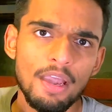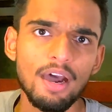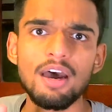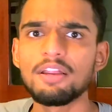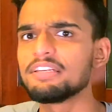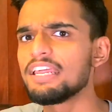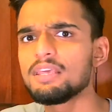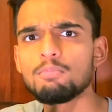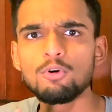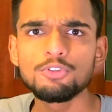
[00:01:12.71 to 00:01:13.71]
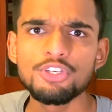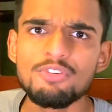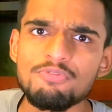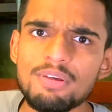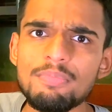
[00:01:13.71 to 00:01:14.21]

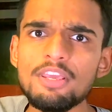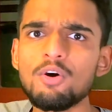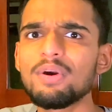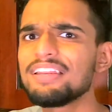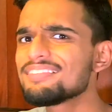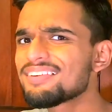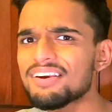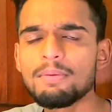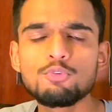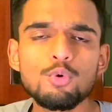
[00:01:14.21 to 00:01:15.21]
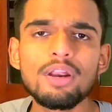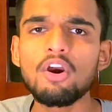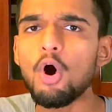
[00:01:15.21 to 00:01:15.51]
Dailymotion, Vimeo, Instagram, Twitter.